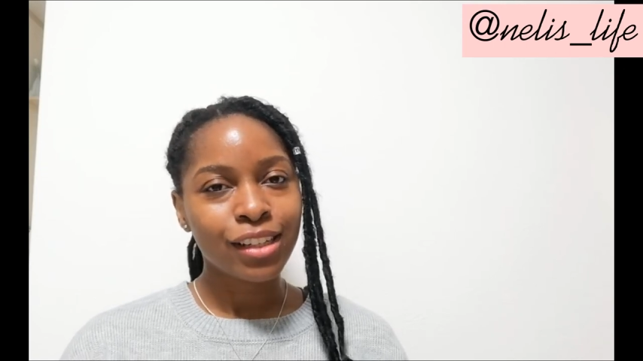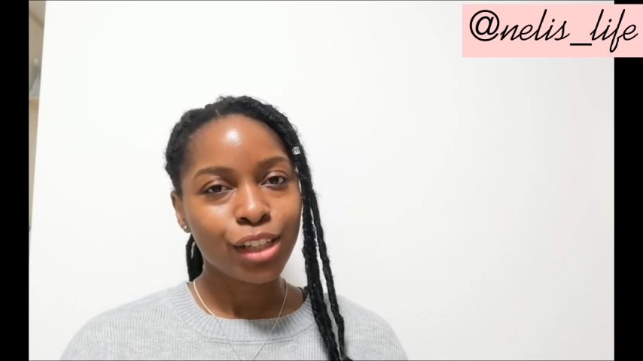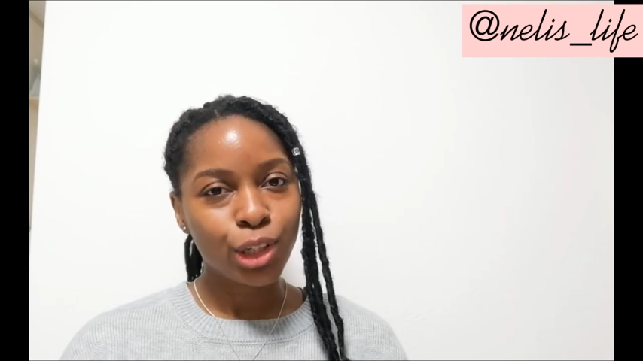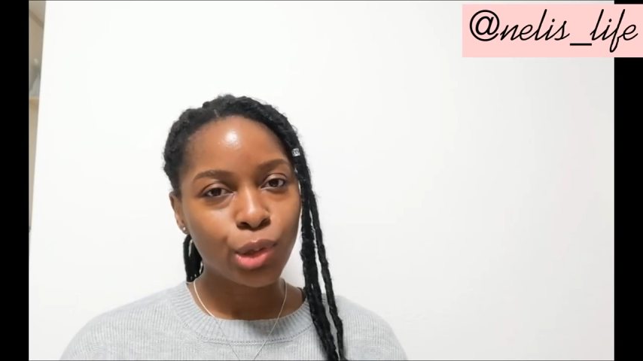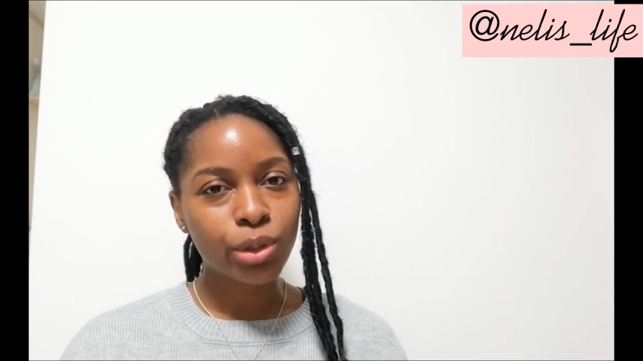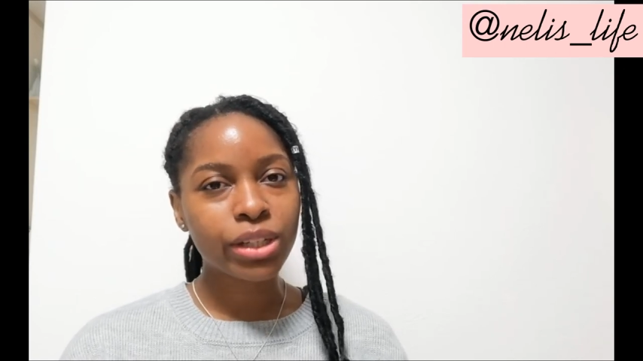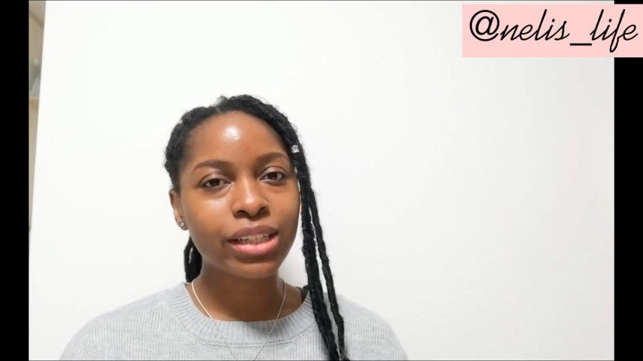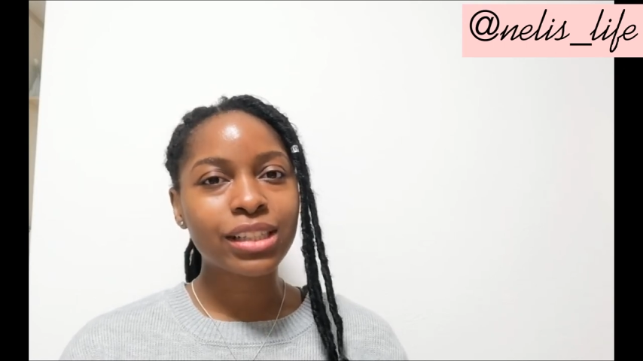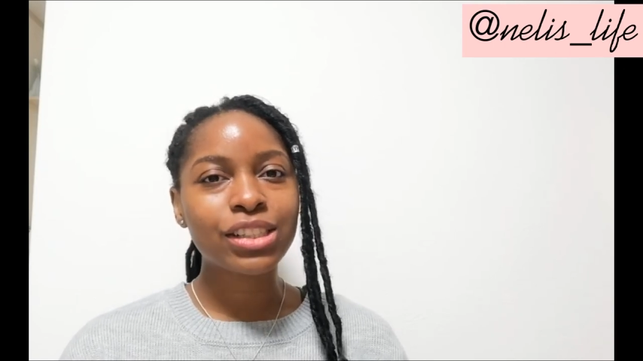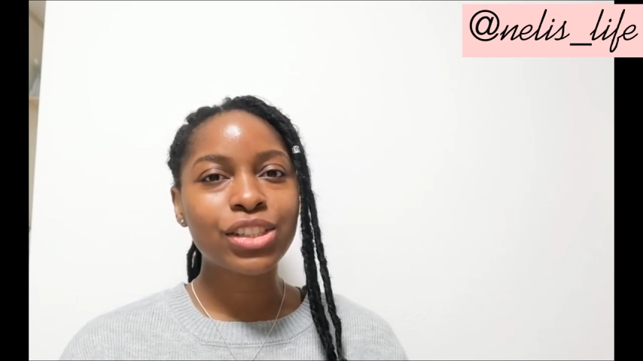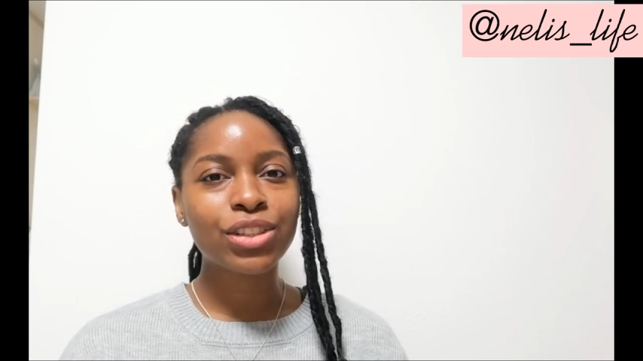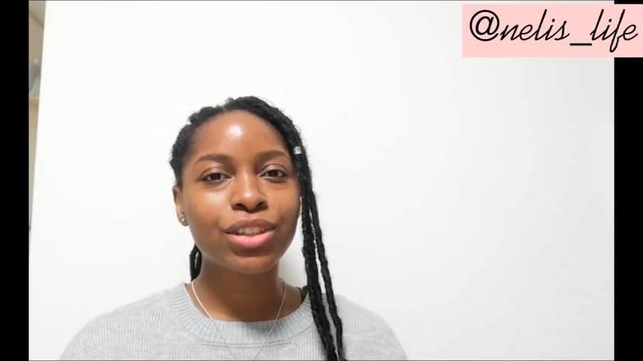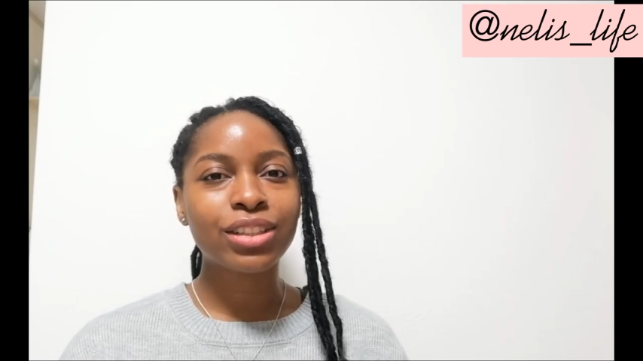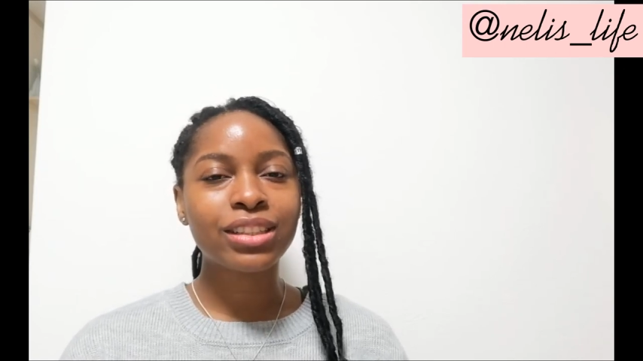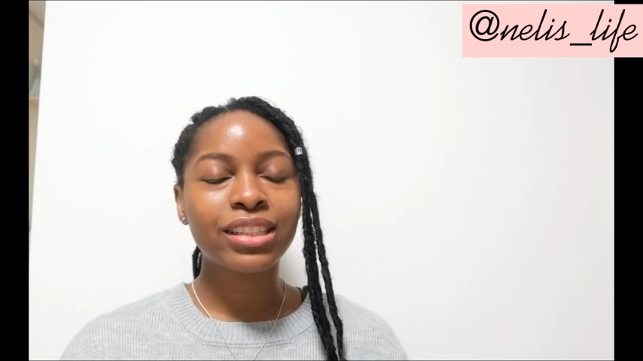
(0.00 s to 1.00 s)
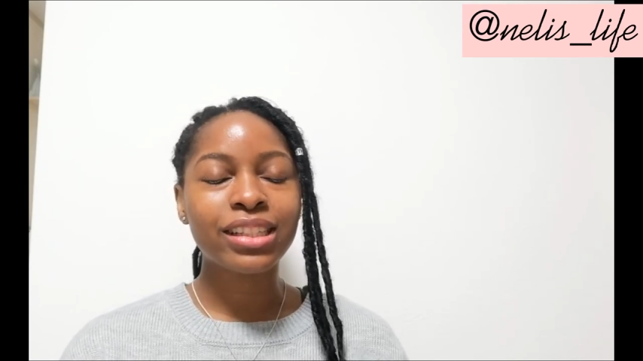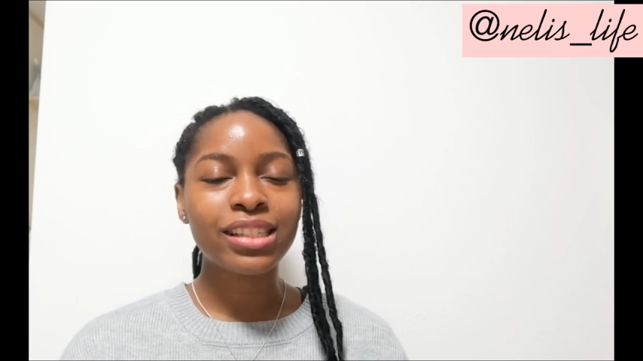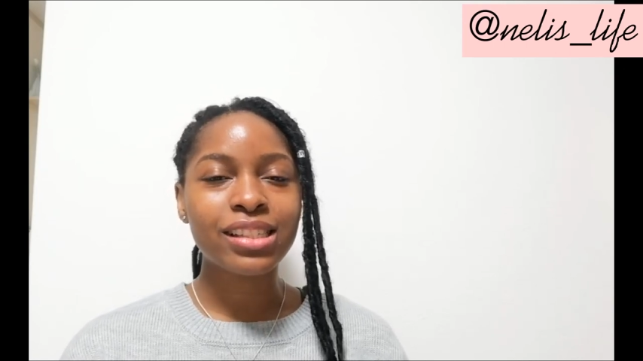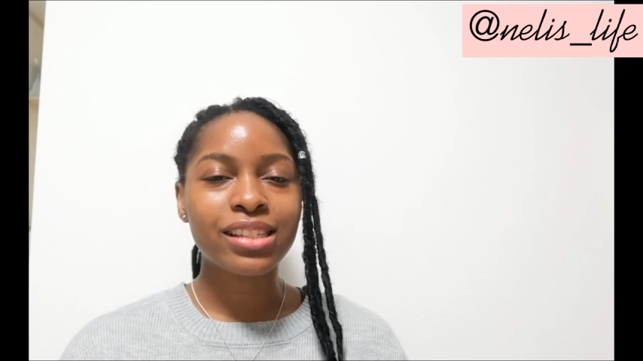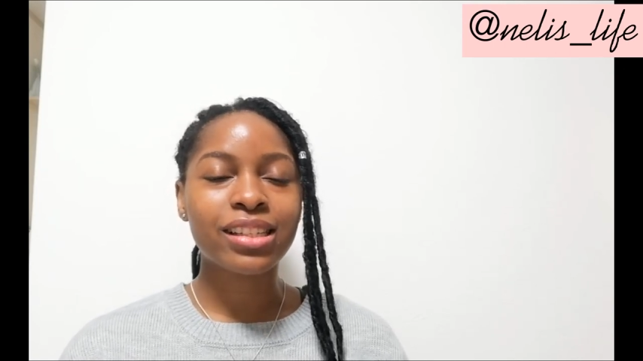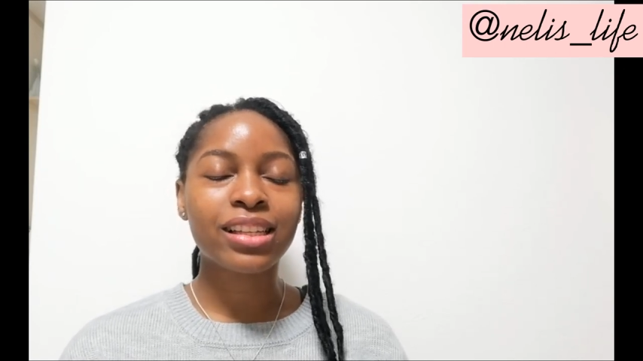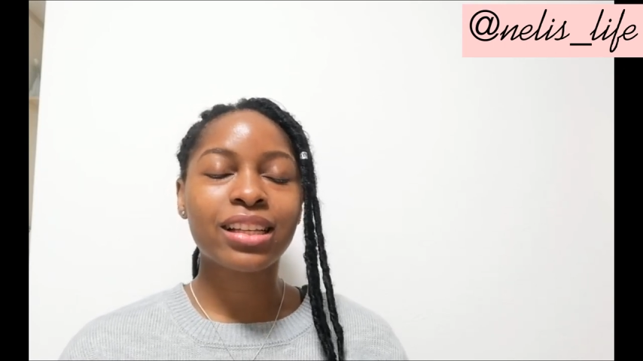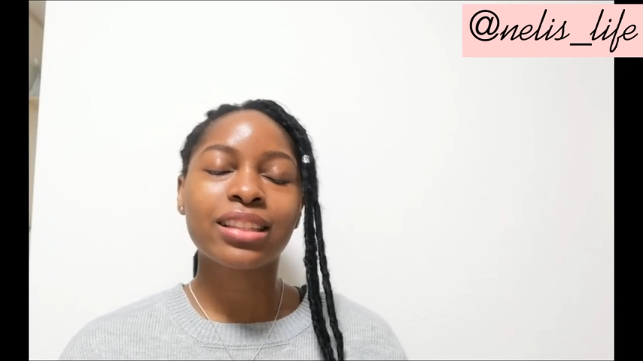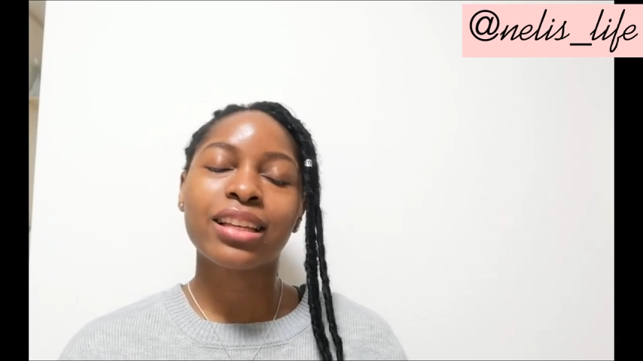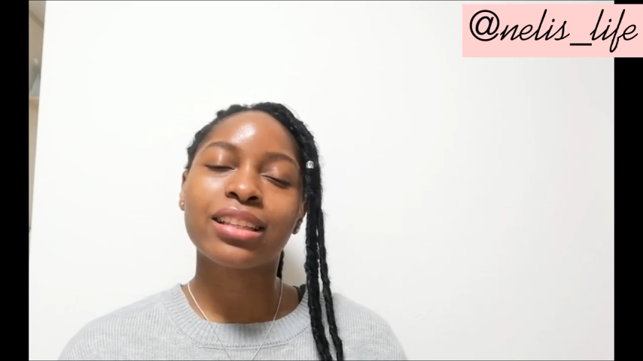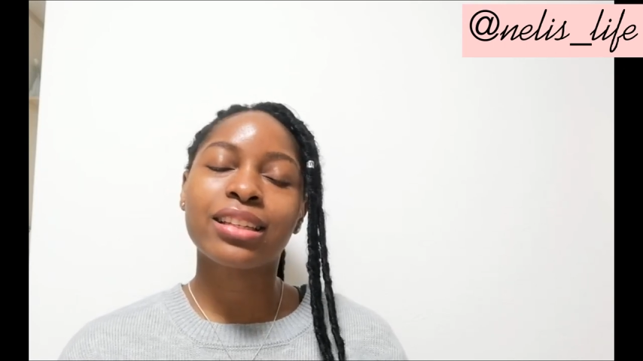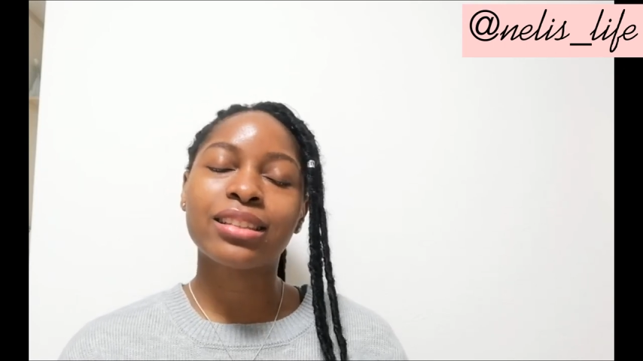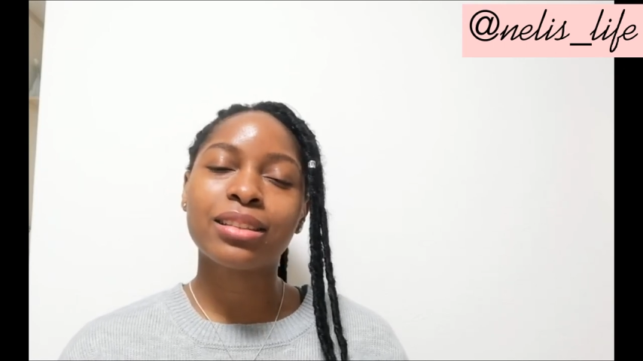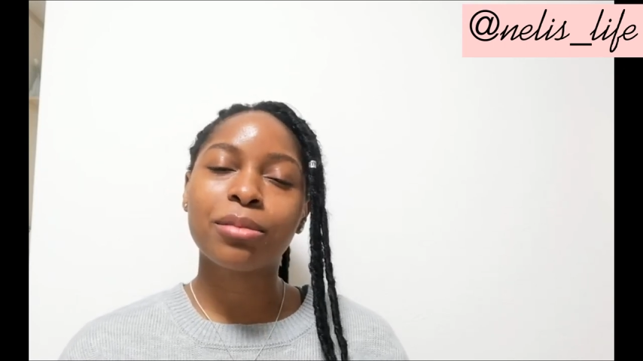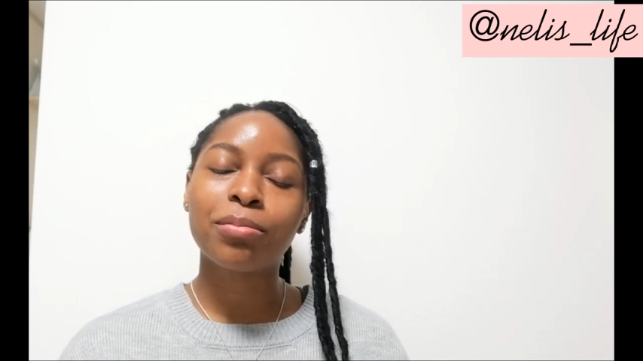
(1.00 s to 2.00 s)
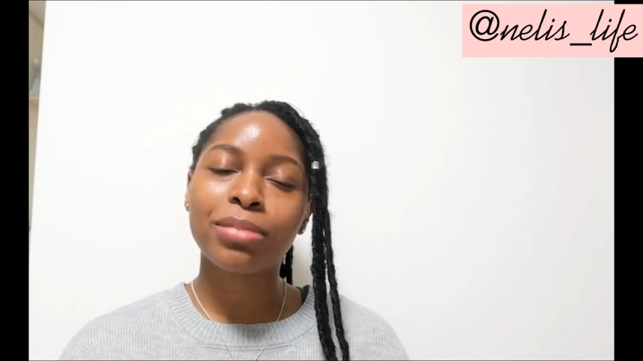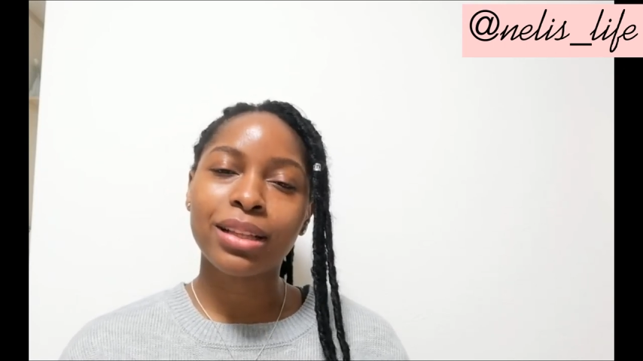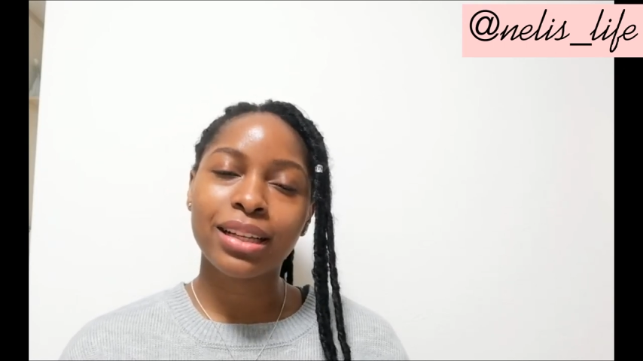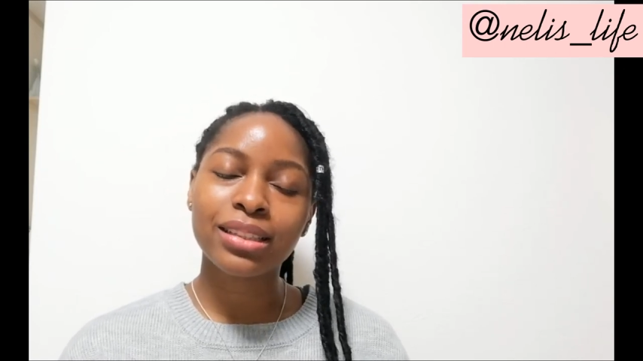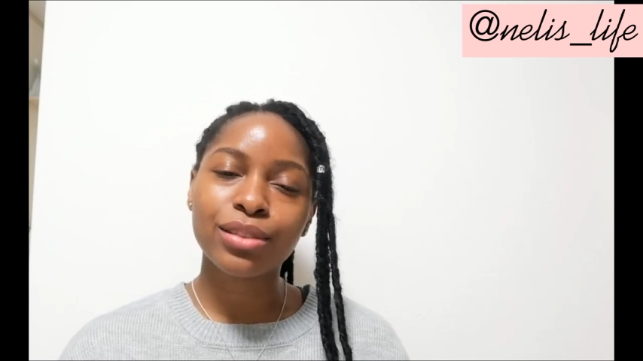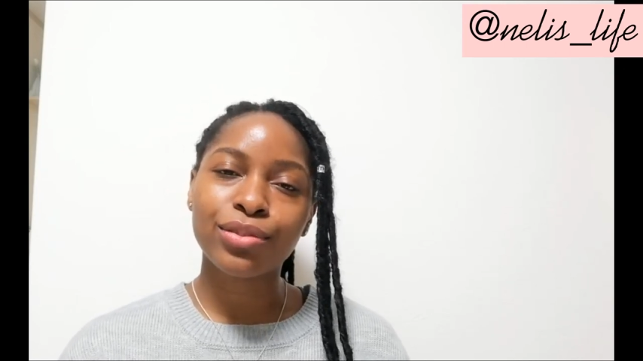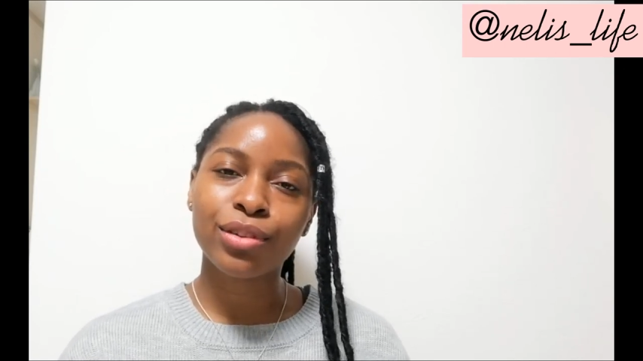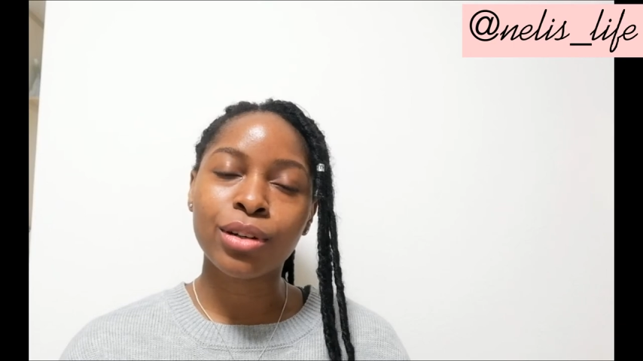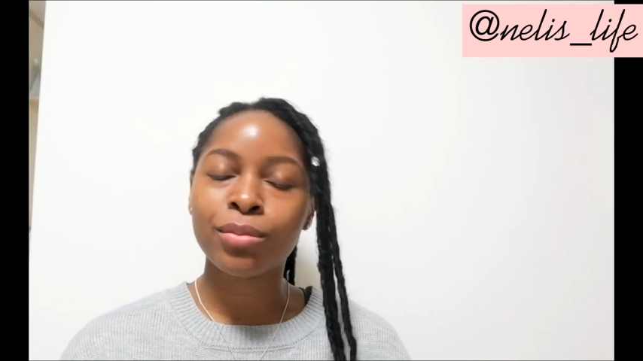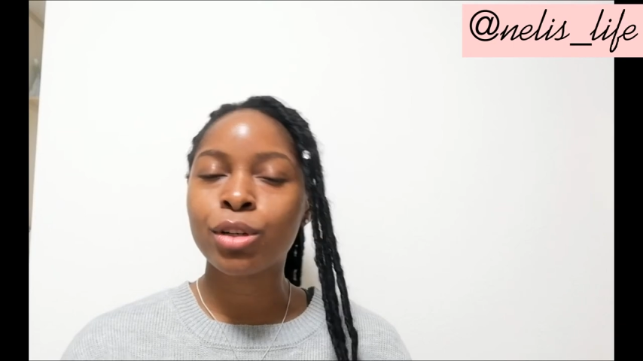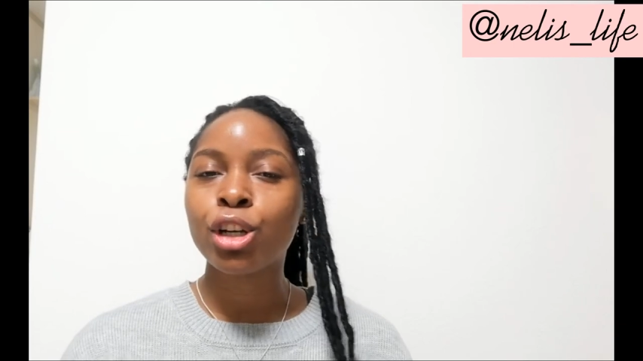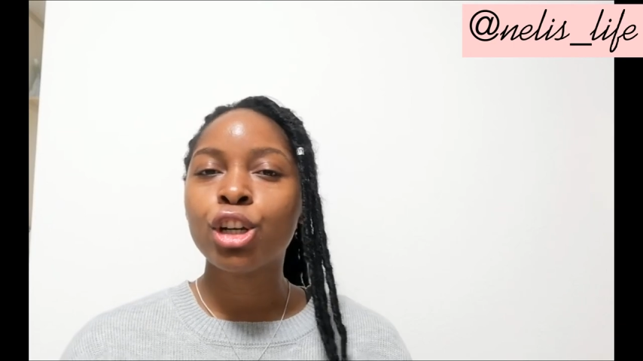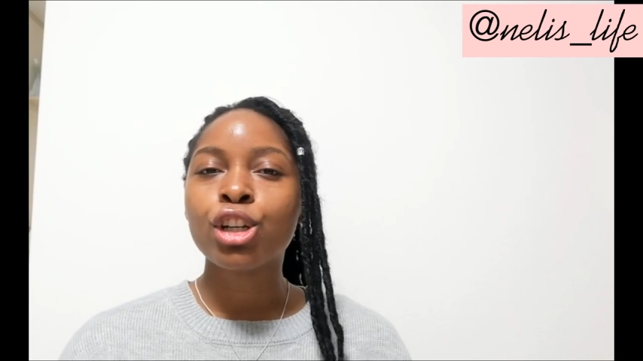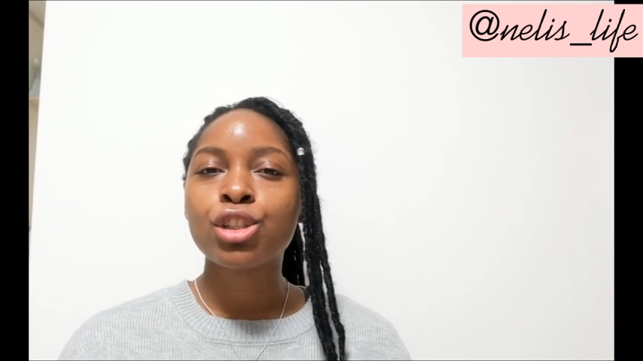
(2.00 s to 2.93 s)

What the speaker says: location they indicated in the pledge form